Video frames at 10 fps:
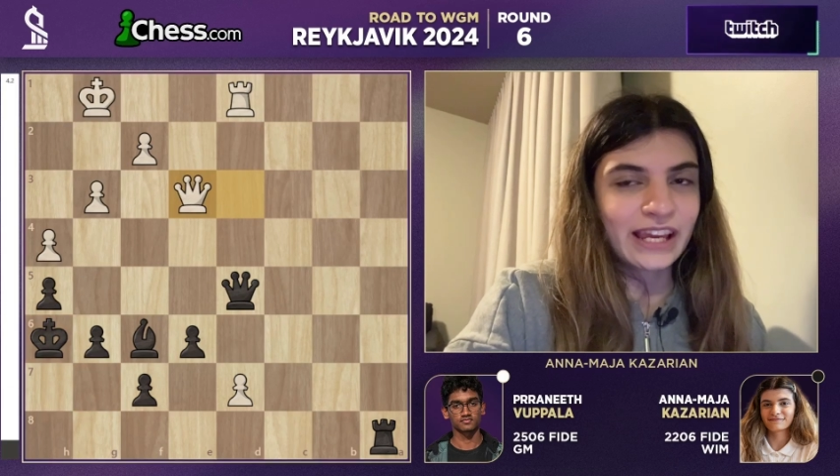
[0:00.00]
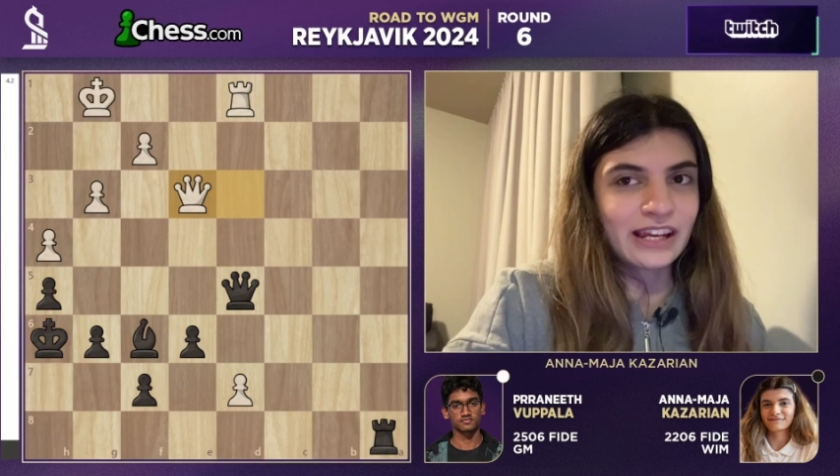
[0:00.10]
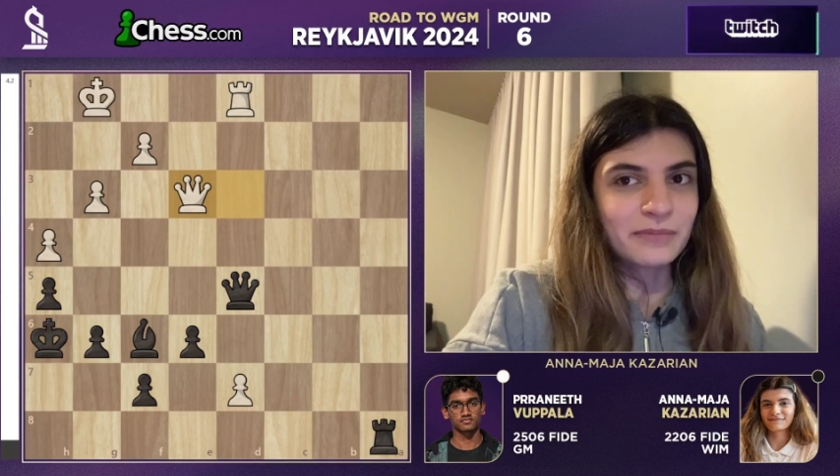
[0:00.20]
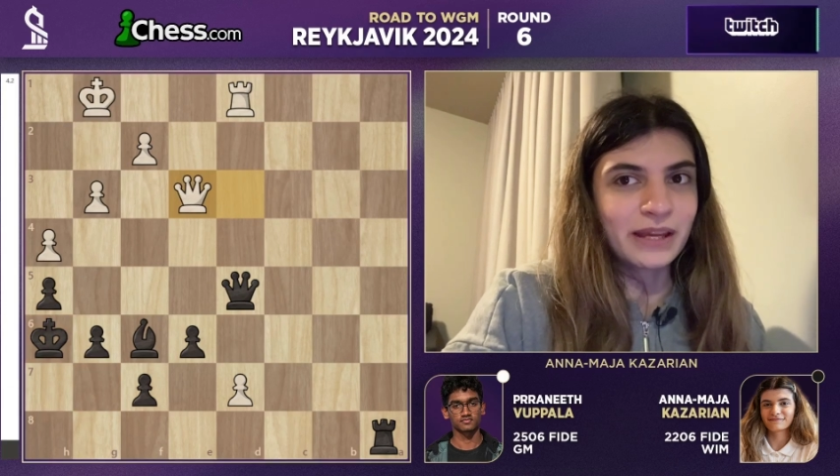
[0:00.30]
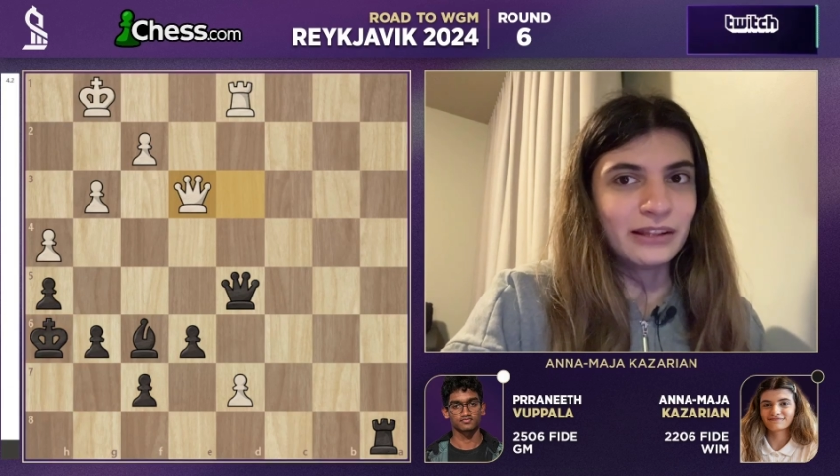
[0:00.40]
and
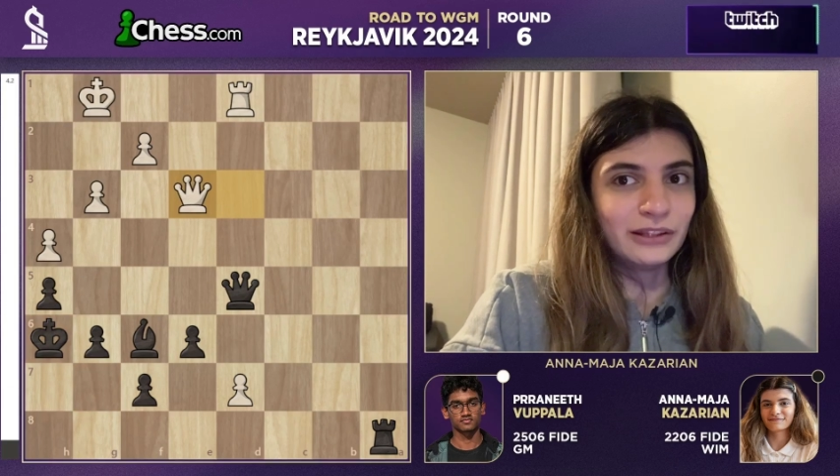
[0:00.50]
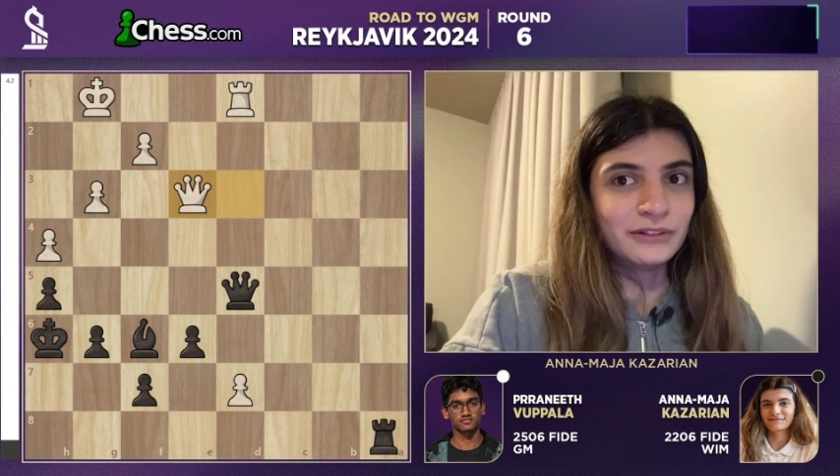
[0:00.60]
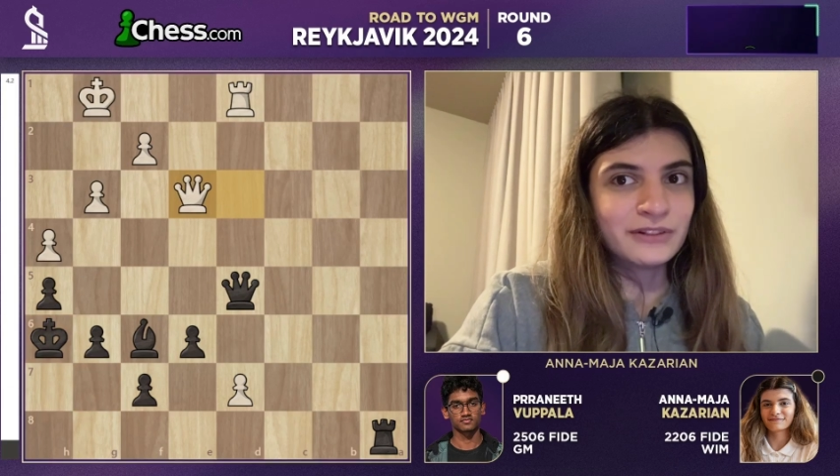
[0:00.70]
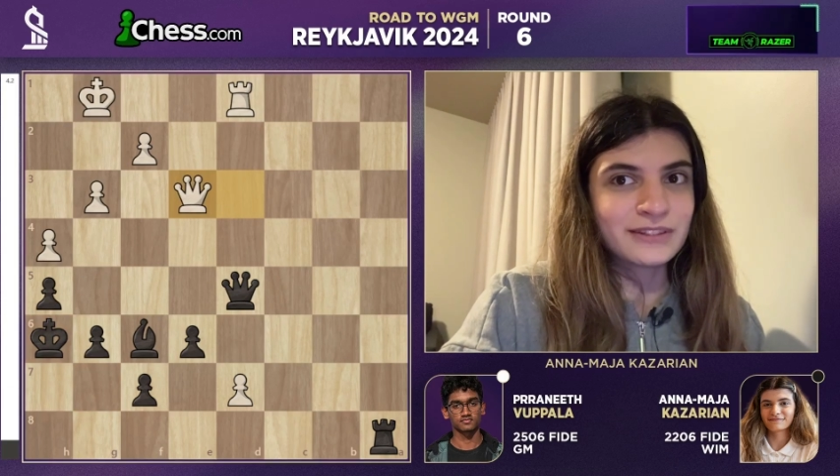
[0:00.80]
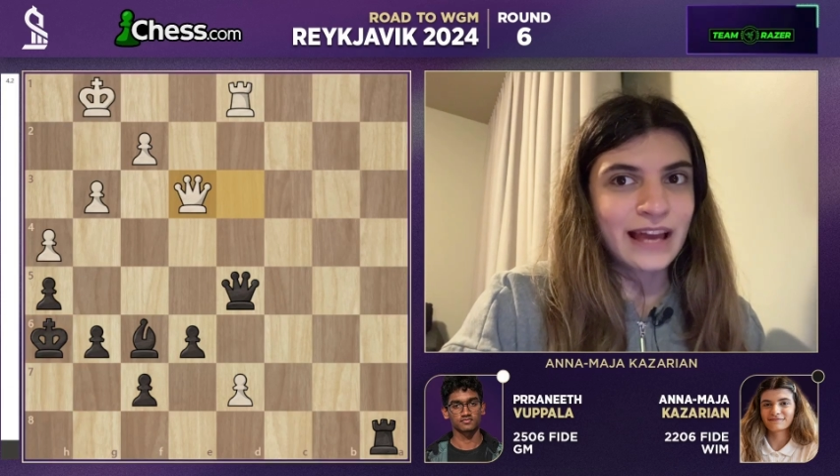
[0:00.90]
I may
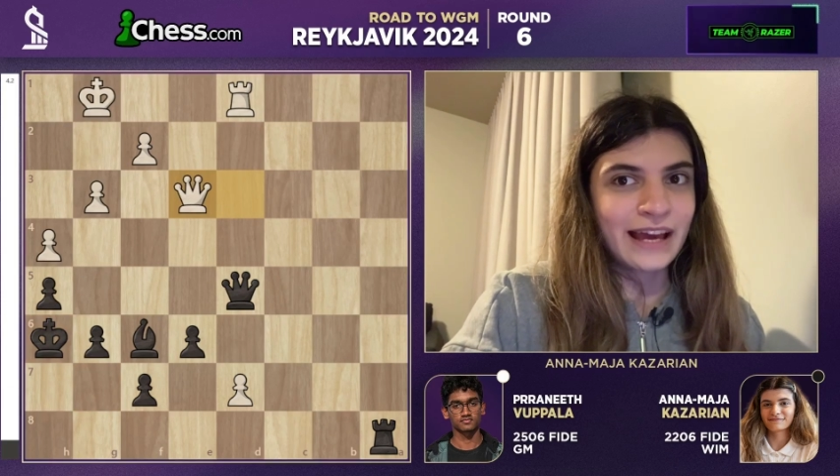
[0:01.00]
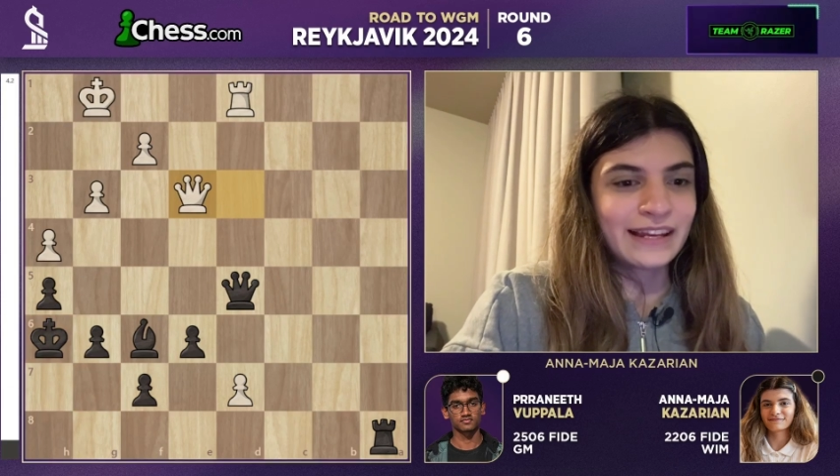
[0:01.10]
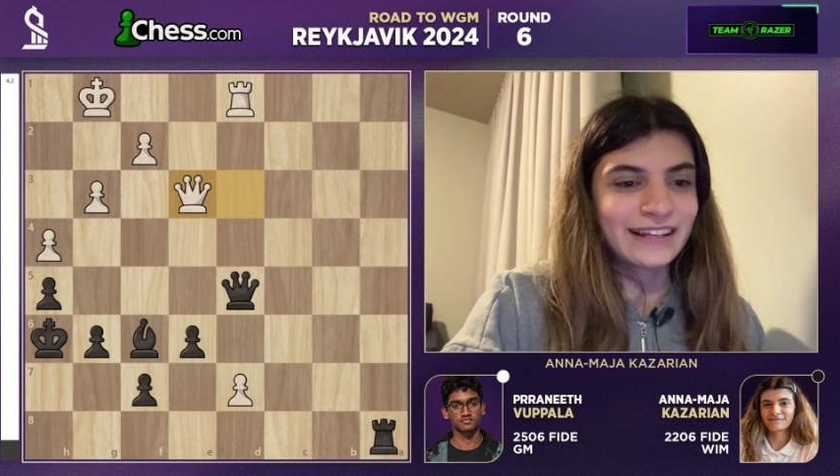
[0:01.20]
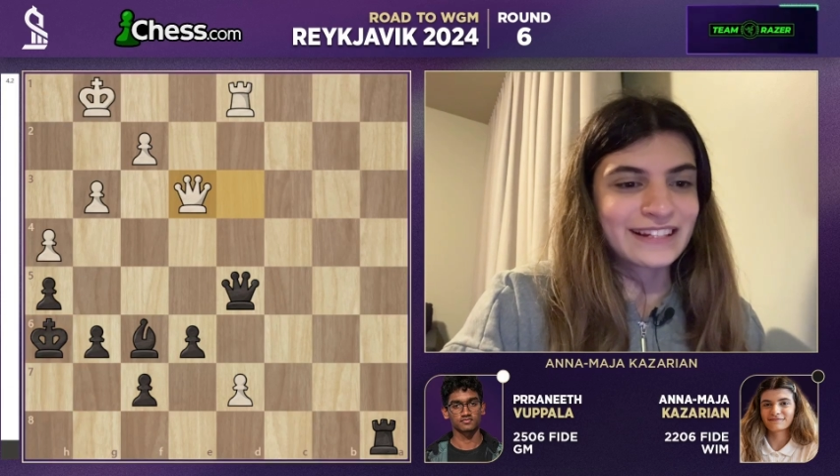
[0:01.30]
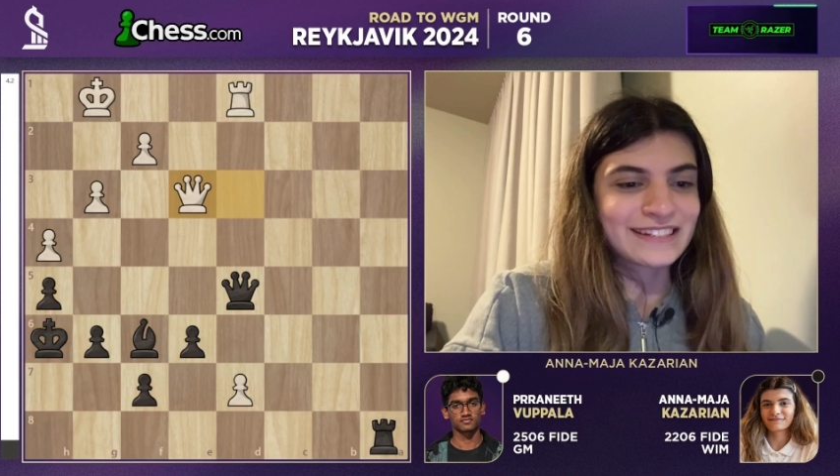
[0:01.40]
lose that
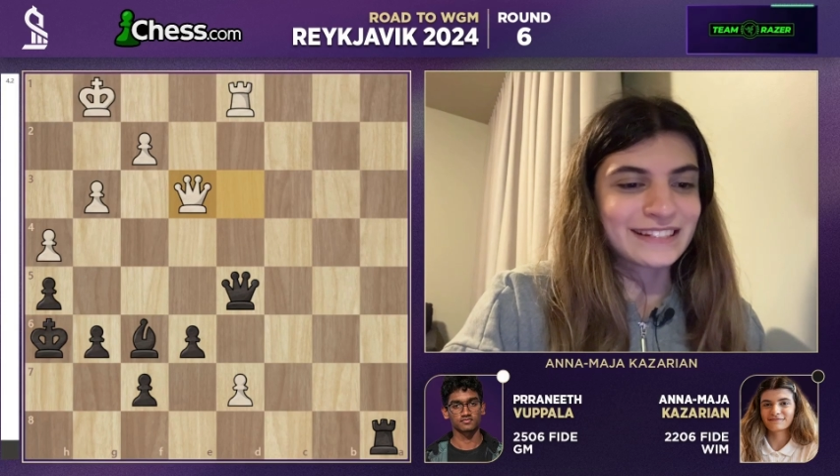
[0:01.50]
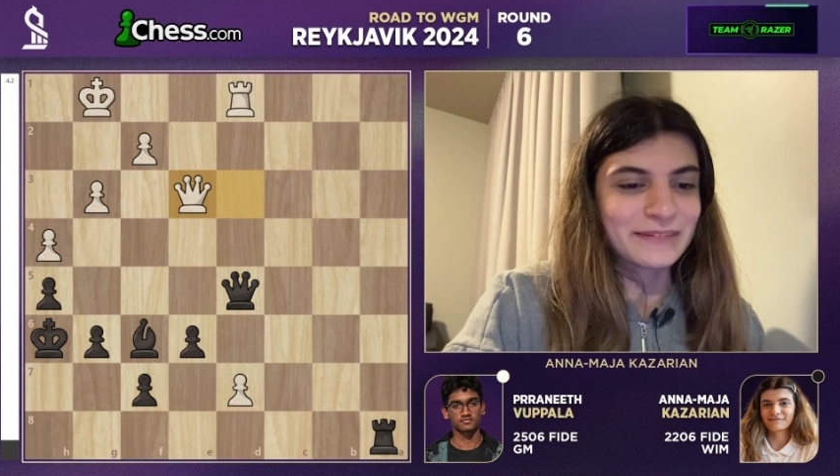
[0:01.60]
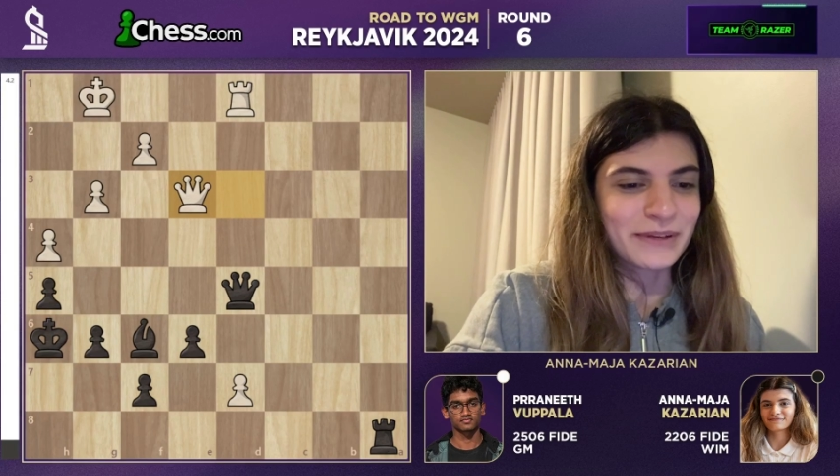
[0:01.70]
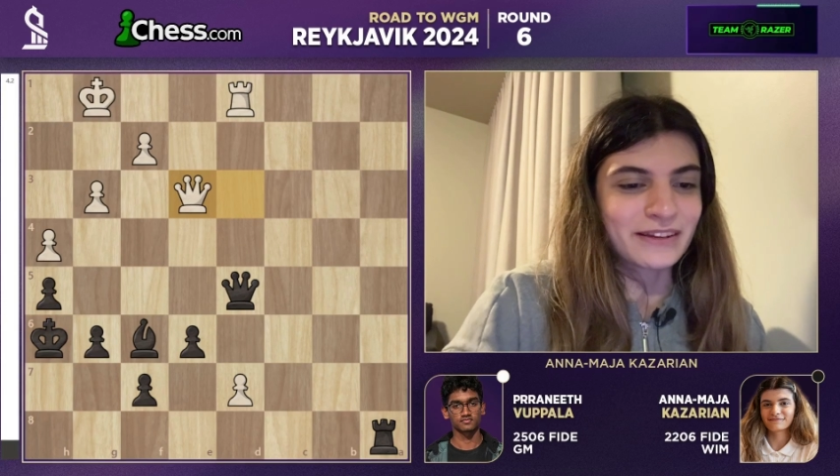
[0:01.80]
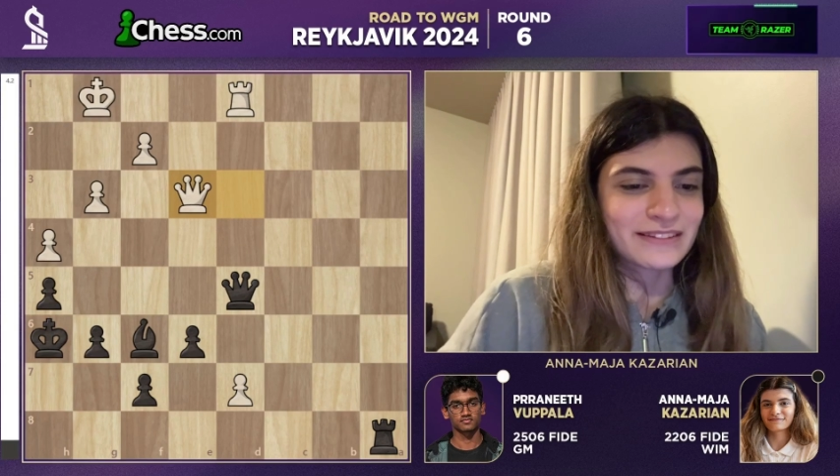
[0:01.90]
actually
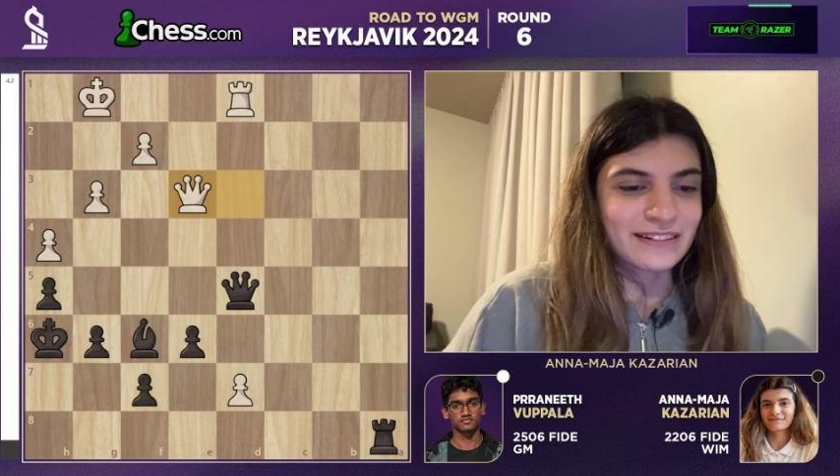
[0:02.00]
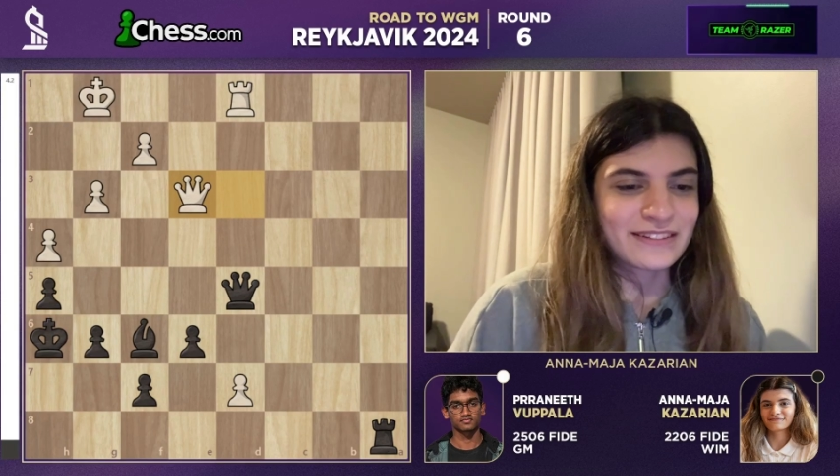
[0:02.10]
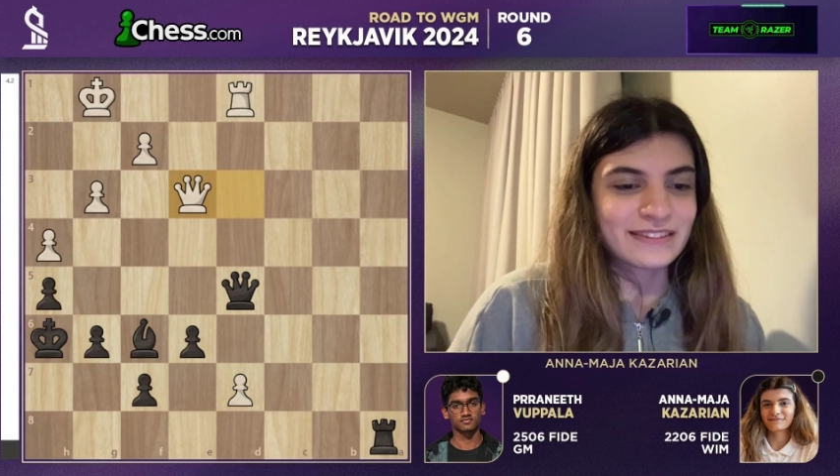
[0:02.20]
because there's